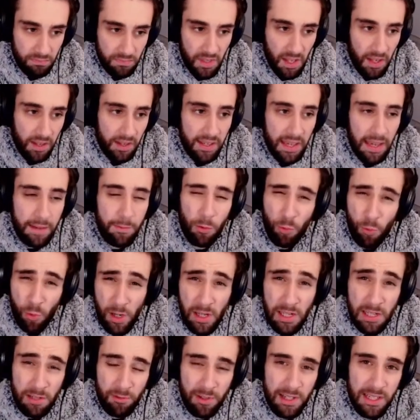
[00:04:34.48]
gave a
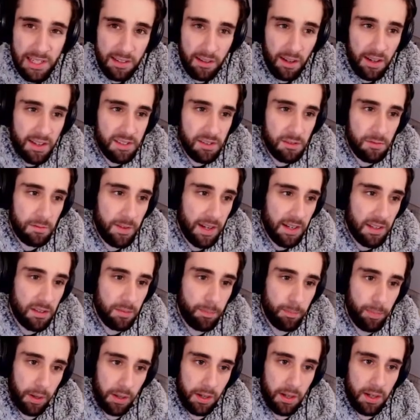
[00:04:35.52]
really, really nice
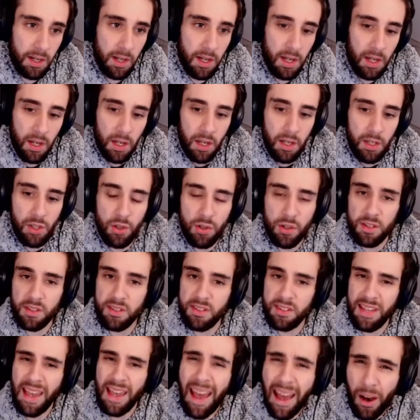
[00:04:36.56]
effect. But you
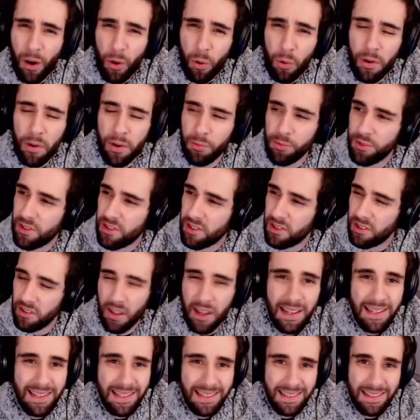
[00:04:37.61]
could tell it was
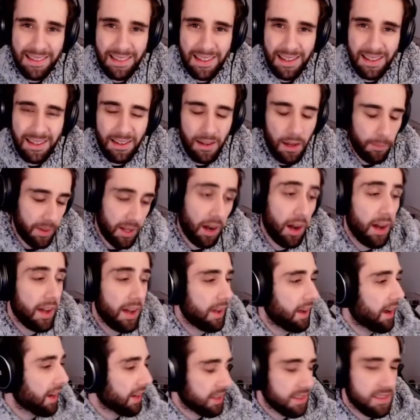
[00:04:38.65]
slightly, I mean,
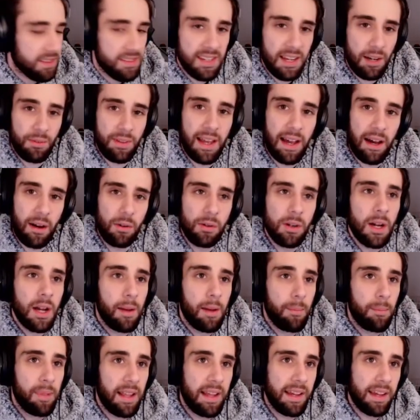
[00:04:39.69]
I can tell now
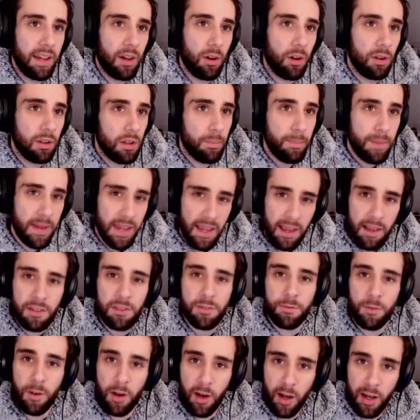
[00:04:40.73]
playing it on the
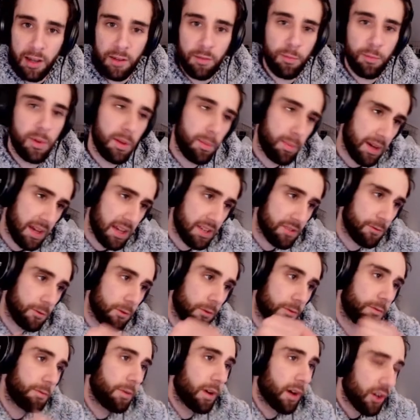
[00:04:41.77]
PS5, but the
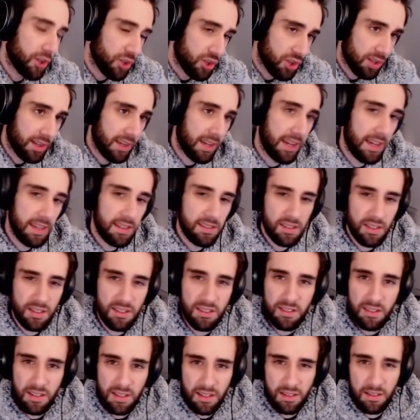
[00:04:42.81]
PS4 version, it
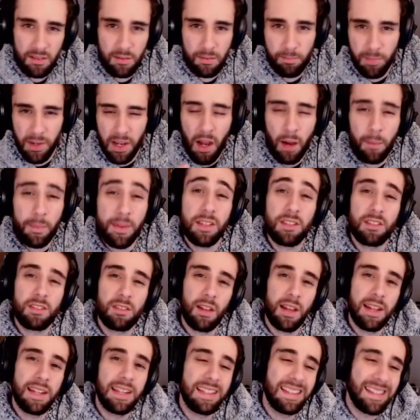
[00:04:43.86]
is becoming
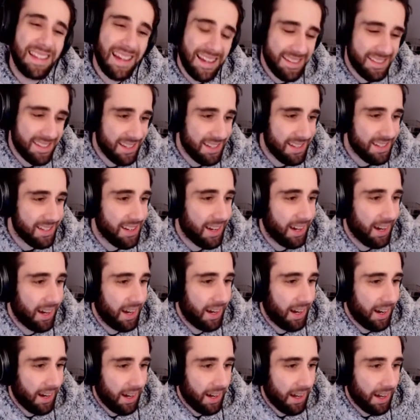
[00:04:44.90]
slightly dated.
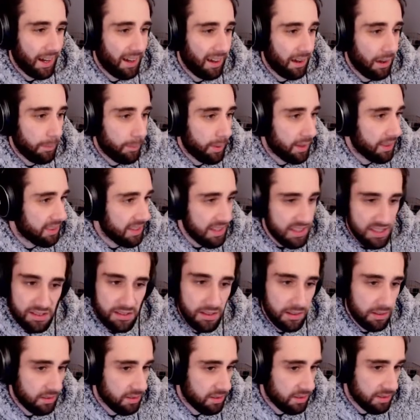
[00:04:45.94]
But this
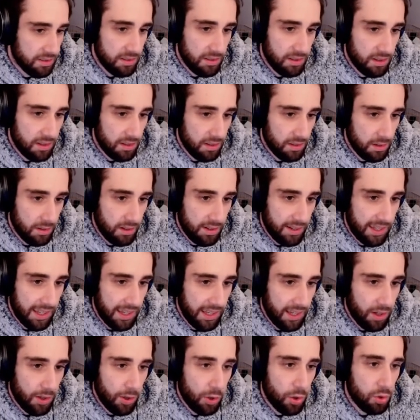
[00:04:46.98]
looks
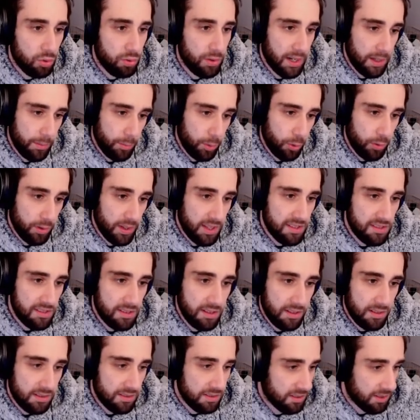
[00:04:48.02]
incredible. This
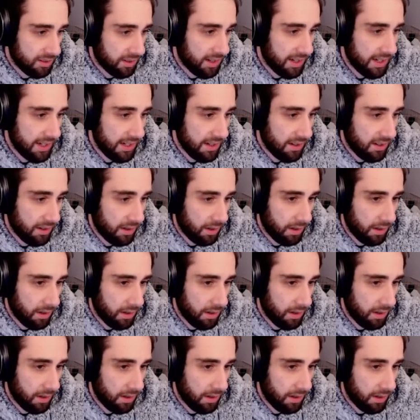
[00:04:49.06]
looks like